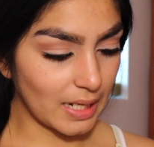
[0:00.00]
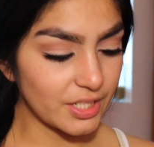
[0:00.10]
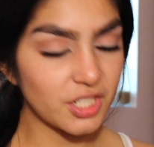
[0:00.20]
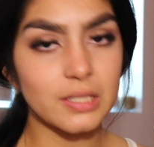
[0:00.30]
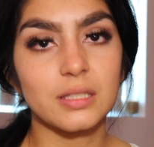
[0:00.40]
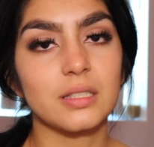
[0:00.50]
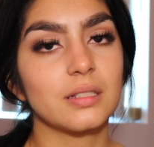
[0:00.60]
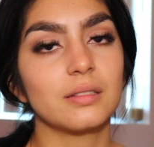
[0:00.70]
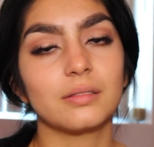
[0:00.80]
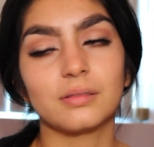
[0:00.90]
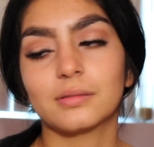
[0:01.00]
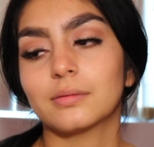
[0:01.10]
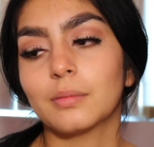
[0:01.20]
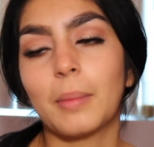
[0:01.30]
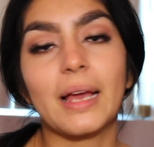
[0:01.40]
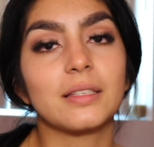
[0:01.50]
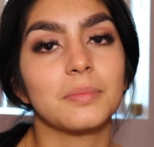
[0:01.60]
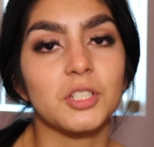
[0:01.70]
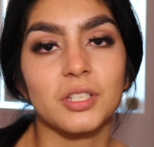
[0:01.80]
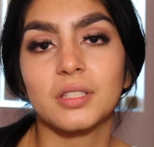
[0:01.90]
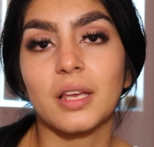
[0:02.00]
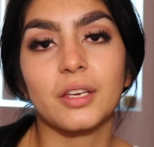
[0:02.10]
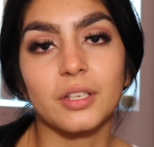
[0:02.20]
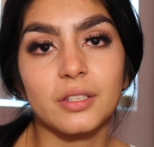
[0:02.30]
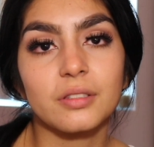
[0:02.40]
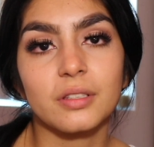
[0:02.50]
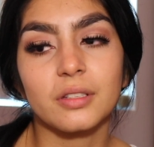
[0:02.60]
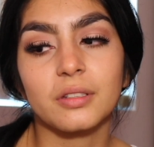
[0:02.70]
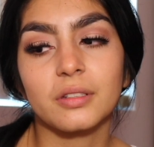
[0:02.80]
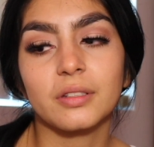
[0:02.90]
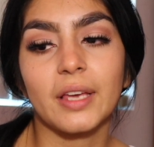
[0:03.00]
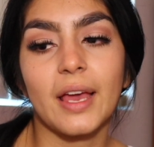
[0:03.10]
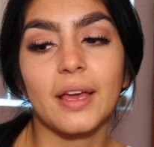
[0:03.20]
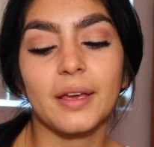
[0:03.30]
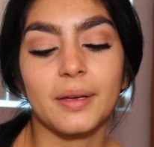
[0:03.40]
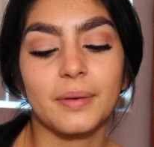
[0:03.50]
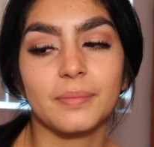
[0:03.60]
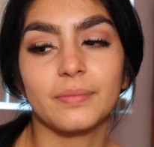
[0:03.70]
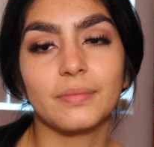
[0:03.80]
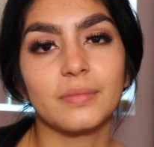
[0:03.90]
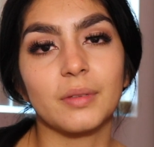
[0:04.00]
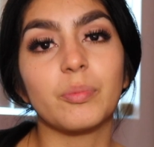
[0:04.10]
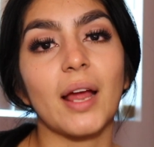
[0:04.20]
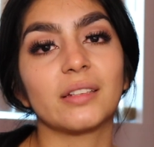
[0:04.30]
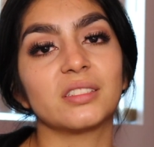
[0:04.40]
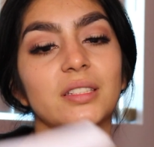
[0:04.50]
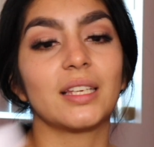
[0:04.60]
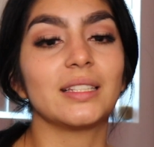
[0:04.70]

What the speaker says: just buy as much as I could to get the practice I